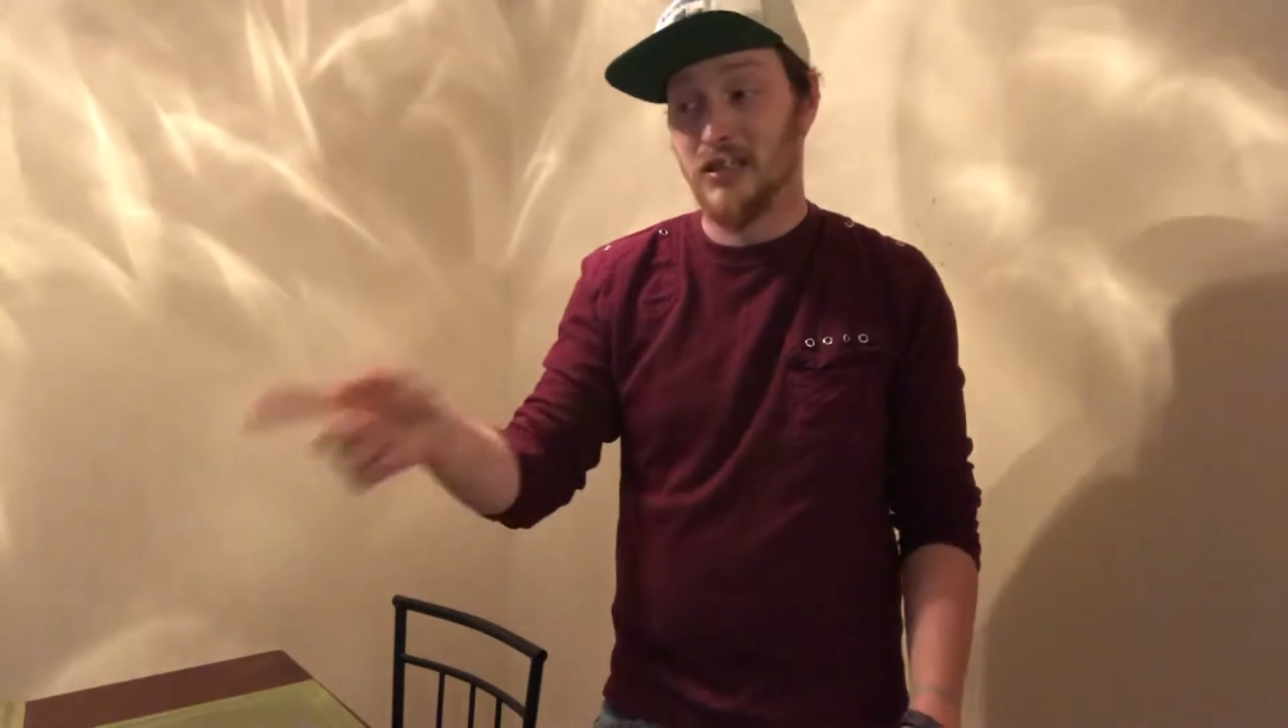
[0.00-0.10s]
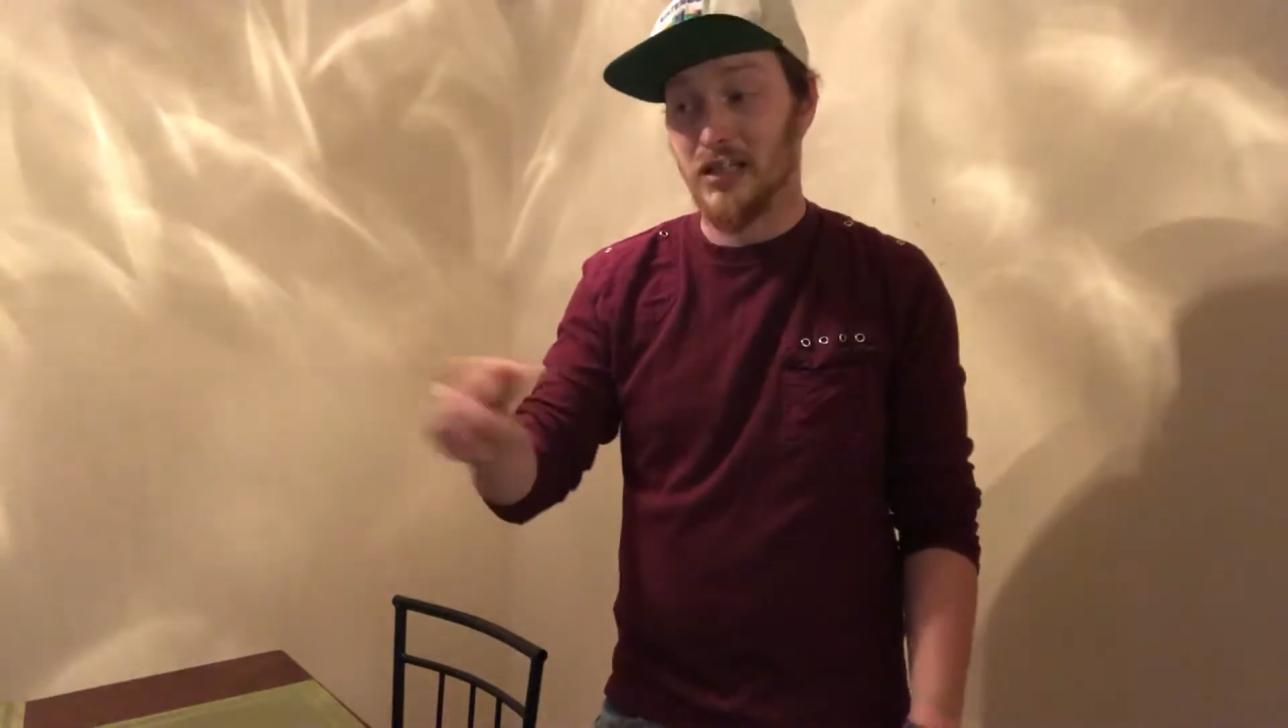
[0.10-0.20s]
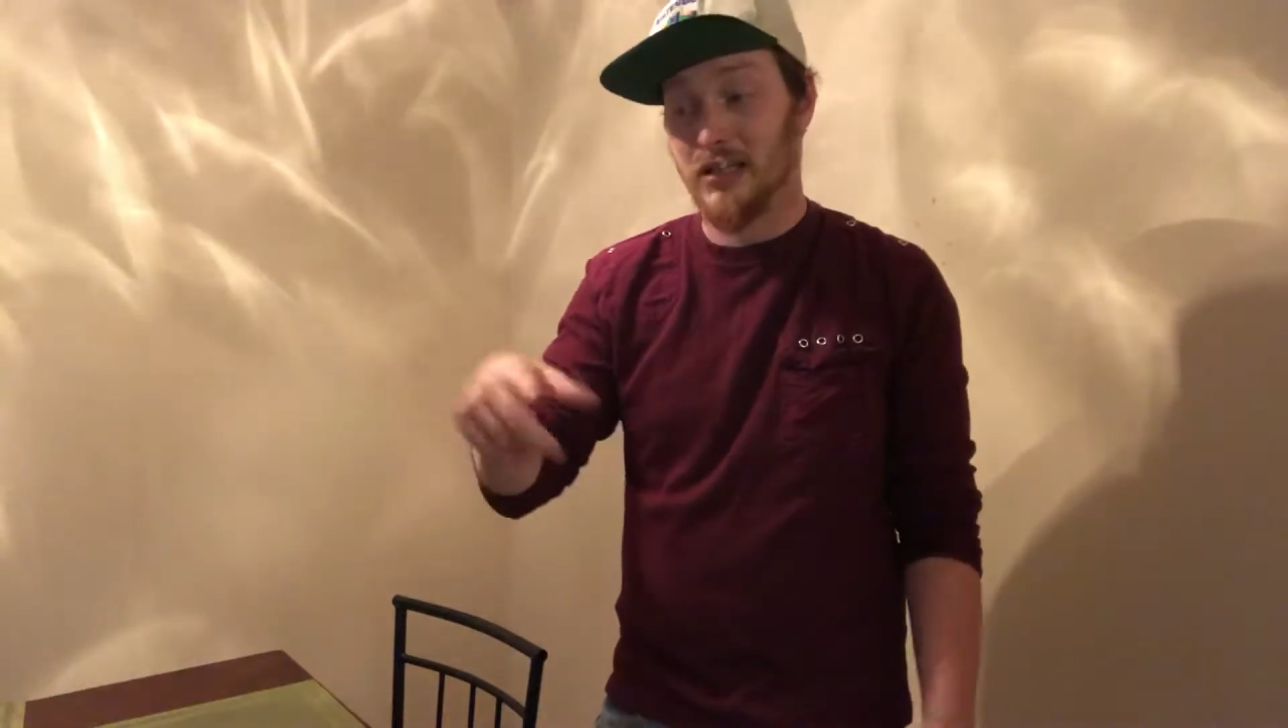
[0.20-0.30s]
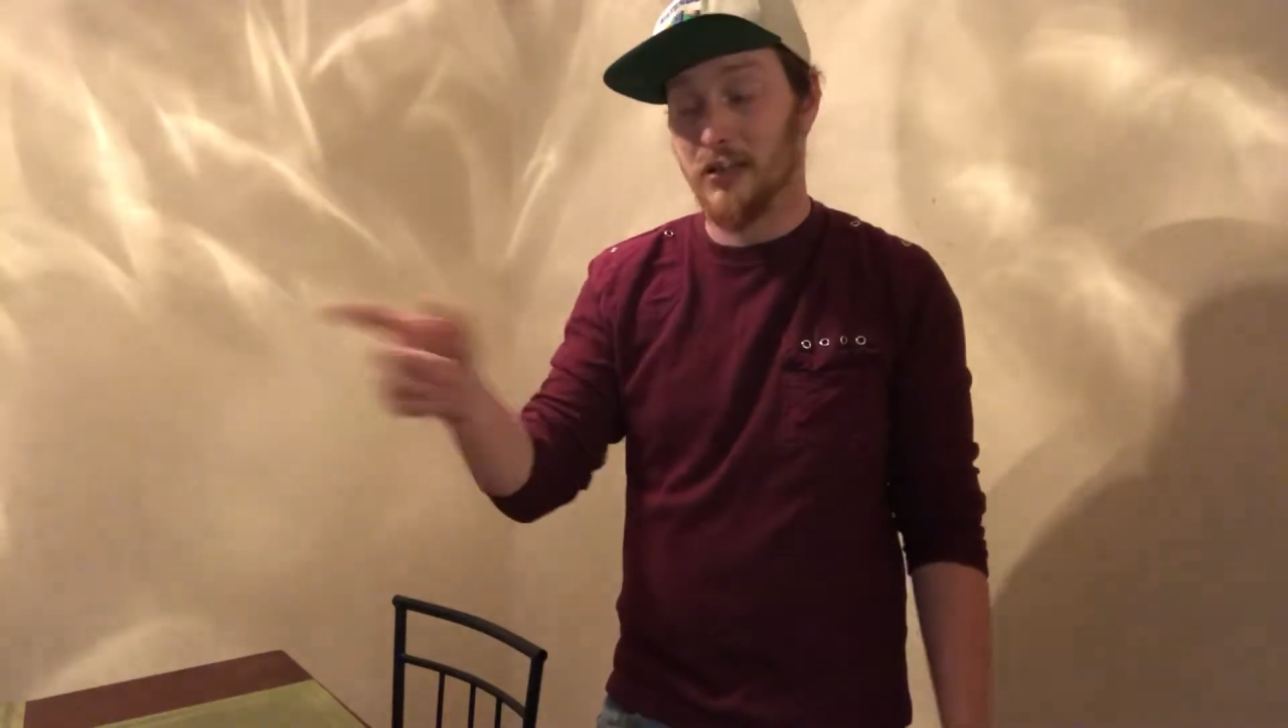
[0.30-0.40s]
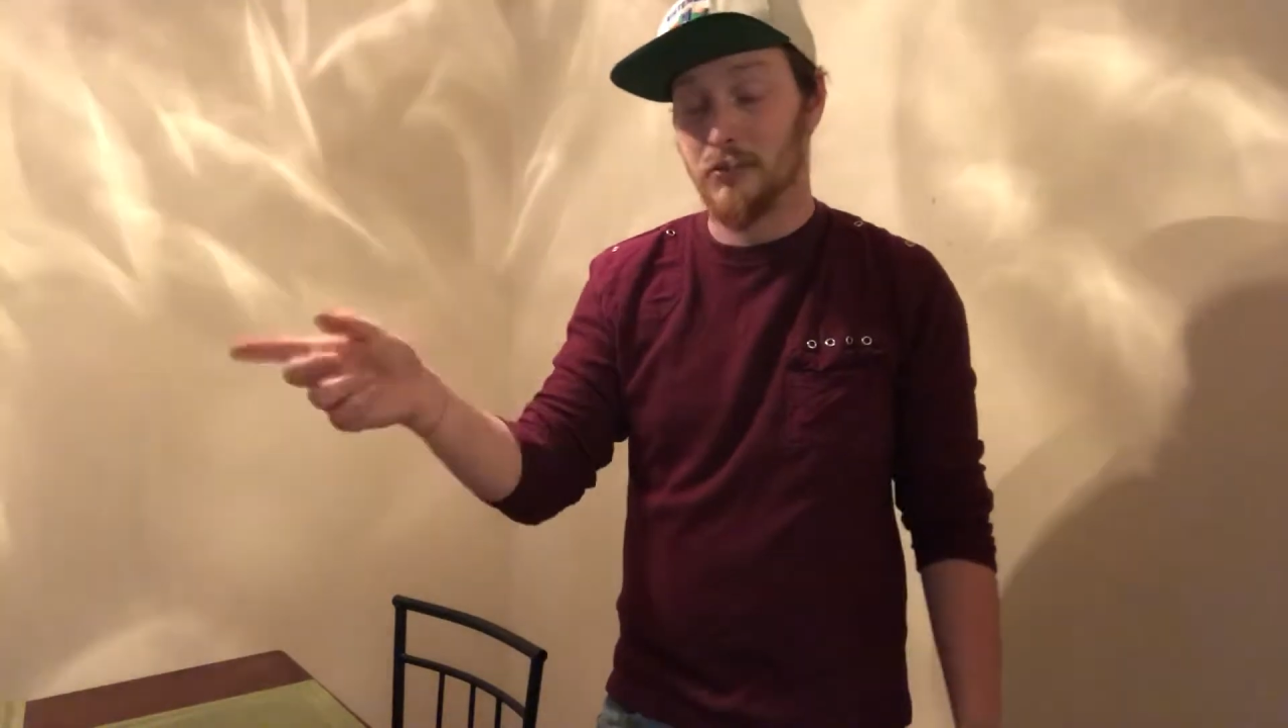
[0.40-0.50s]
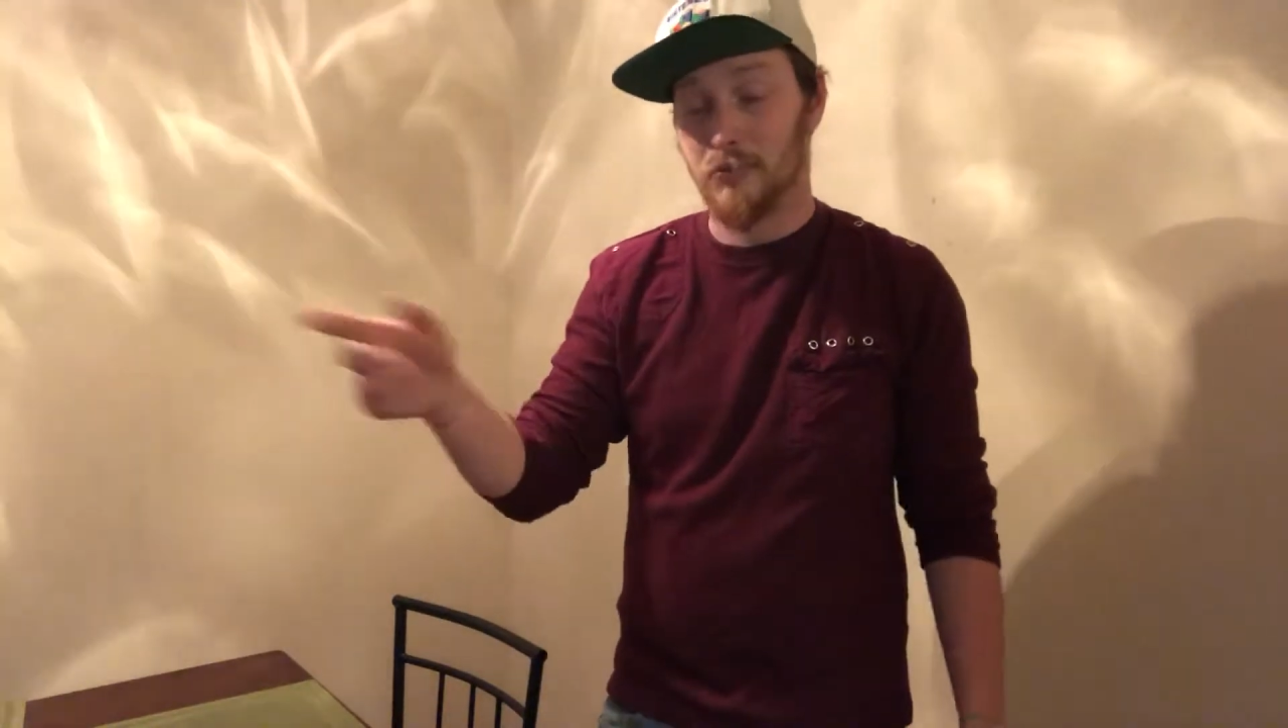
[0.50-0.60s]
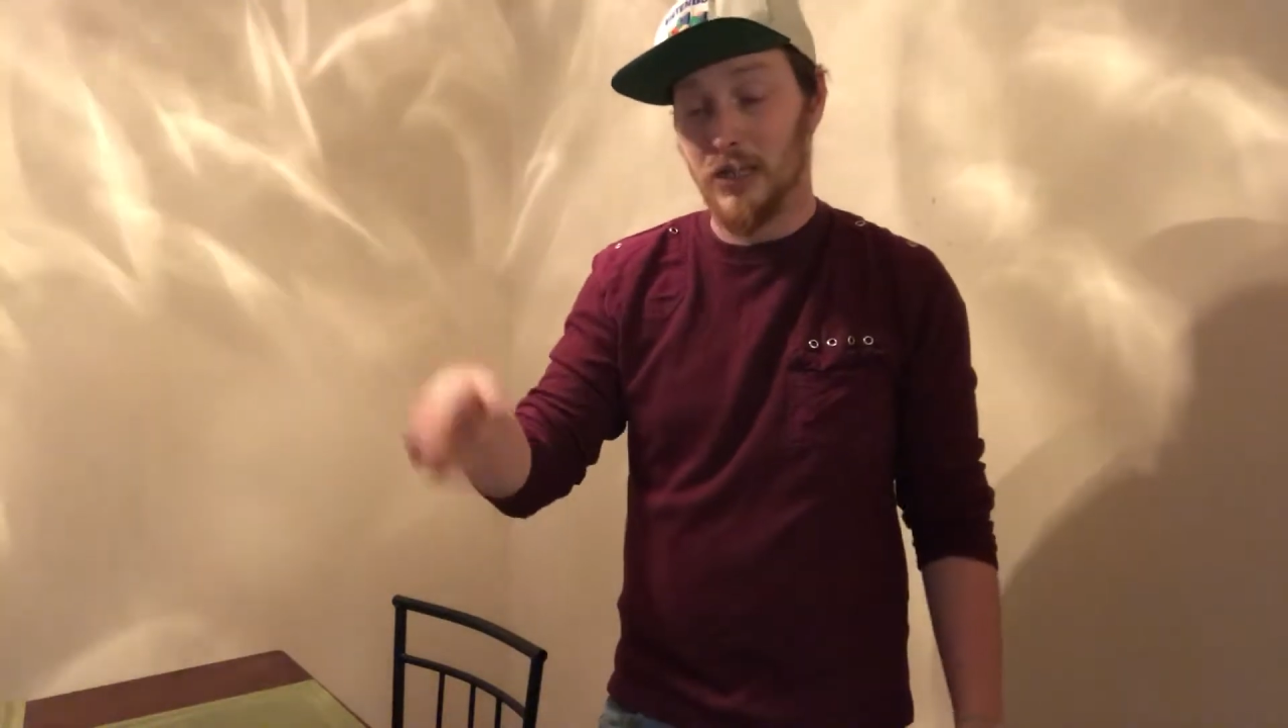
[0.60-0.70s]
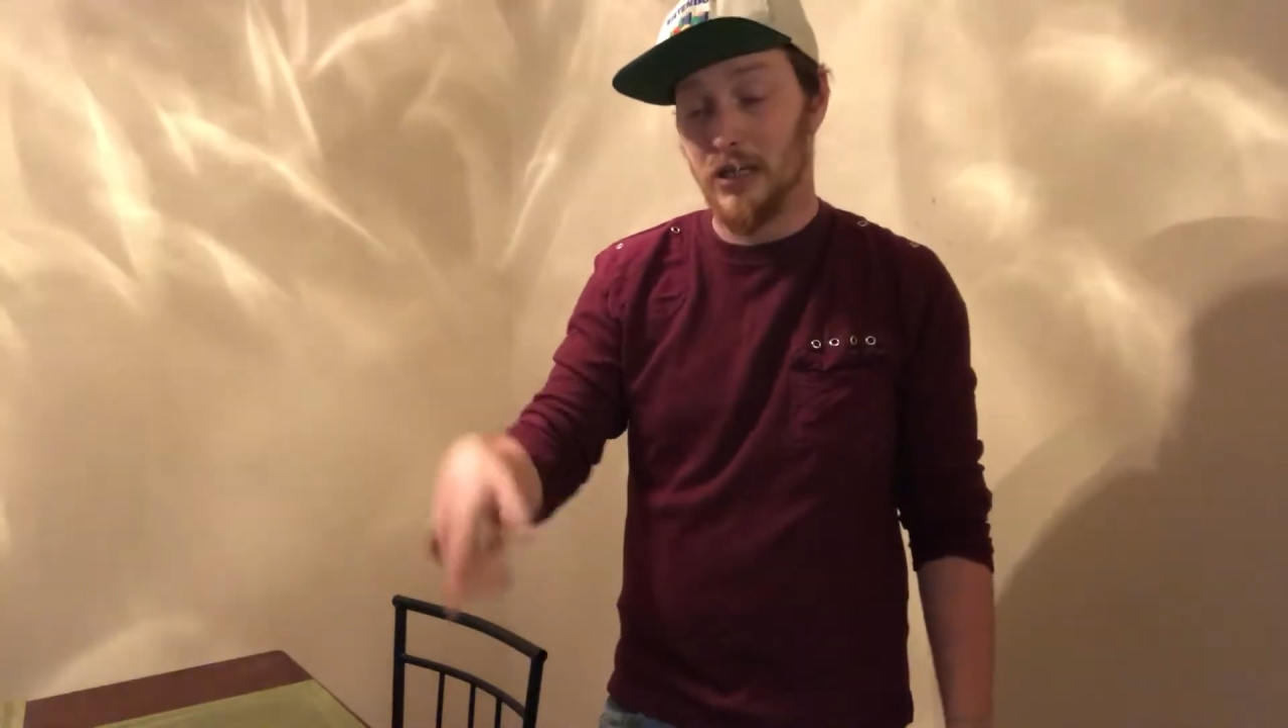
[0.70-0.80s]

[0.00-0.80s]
because I didn't